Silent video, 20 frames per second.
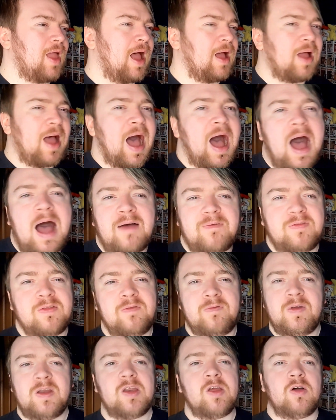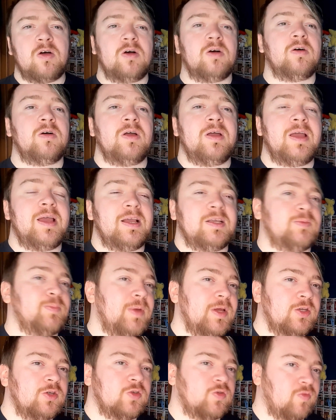half the video is
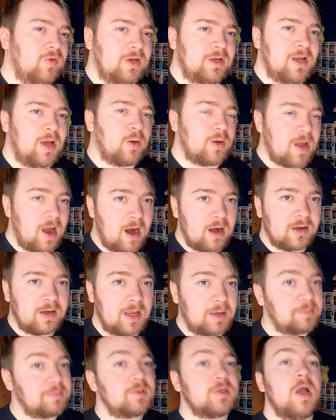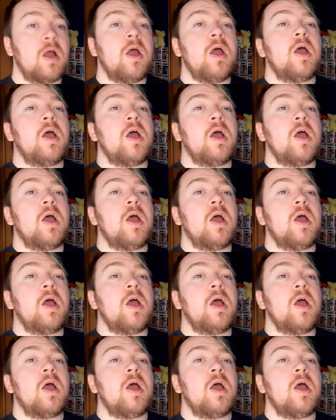me just reading out card names.